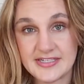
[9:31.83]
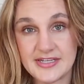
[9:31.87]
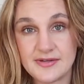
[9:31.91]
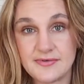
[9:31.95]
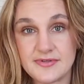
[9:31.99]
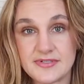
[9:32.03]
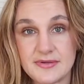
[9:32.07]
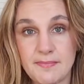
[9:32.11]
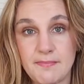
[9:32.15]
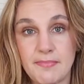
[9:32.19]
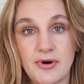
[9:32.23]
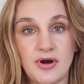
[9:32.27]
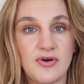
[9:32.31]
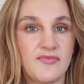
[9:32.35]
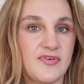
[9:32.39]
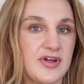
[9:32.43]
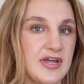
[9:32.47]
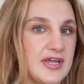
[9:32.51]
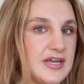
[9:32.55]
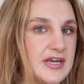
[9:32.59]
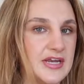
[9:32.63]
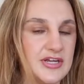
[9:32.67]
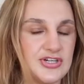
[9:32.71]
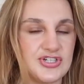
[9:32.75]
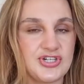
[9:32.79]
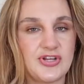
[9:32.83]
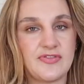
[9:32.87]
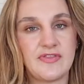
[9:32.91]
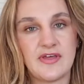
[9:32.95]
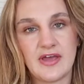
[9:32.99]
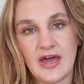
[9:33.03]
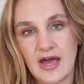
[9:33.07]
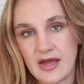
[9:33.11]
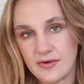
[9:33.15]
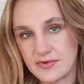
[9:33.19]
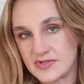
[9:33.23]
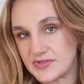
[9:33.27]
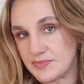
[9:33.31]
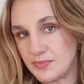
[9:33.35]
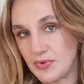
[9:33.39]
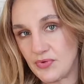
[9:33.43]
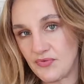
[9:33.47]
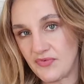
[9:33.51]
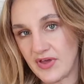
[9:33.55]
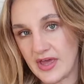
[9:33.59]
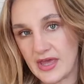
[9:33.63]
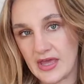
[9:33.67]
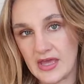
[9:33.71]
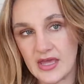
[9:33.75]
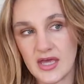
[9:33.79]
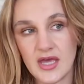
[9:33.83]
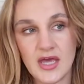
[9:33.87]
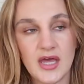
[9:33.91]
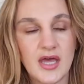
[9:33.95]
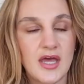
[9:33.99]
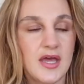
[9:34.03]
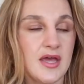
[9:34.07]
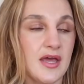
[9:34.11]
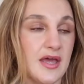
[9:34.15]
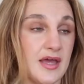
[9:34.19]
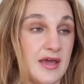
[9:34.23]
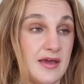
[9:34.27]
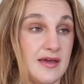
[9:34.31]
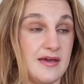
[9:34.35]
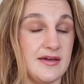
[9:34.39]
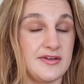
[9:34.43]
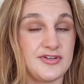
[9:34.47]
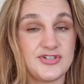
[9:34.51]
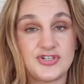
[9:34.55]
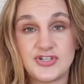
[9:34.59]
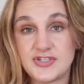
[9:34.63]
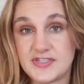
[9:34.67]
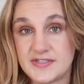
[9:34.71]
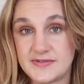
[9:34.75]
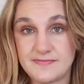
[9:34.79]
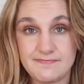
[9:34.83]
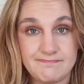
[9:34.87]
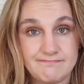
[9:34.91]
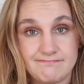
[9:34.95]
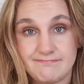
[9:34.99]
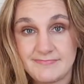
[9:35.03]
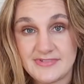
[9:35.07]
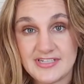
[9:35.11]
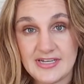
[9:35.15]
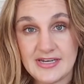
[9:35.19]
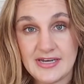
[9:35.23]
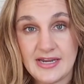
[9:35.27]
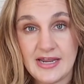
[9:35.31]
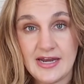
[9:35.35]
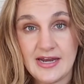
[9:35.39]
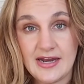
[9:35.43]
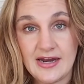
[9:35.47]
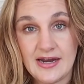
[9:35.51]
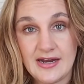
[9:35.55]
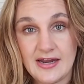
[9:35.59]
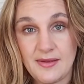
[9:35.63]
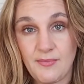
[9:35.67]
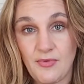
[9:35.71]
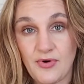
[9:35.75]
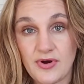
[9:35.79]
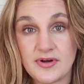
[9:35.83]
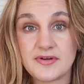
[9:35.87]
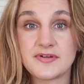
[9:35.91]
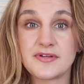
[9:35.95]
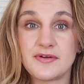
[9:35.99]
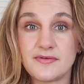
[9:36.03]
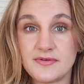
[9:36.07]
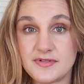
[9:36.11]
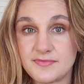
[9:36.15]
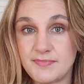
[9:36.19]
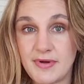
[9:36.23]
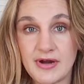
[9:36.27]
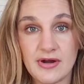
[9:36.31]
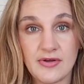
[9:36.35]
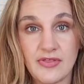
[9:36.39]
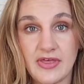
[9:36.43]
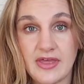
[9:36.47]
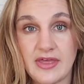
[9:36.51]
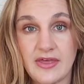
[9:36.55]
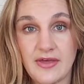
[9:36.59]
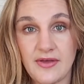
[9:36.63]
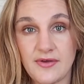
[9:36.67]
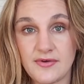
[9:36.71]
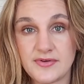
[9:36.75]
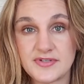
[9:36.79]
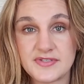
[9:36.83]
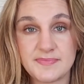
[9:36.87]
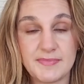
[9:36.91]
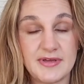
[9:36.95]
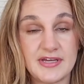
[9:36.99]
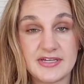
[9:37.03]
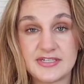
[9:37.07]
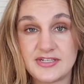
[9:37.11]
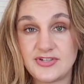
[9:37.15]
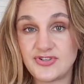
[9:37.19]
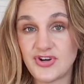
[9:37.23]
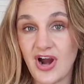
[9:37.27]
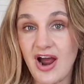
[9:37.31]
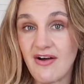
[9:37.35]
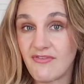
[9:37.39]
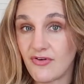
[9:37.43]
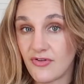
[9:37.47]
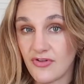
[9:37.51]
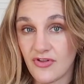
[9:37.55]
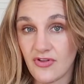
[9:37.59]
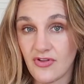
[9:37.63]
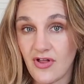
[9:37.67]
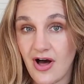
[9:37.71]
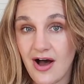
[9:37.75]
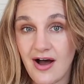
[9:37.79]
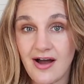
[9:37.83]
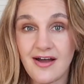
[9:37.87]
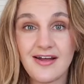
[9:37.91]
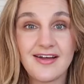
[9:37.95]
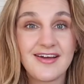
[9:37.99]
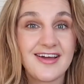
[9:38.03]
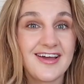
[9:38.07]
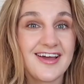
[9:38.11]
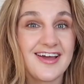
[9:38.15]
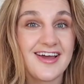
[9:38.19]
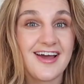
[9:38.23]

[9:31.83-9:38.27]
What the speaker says: It was in perfect condition. The guy was moving and just didn't need it anymore. It was barely used because he traveled a lot.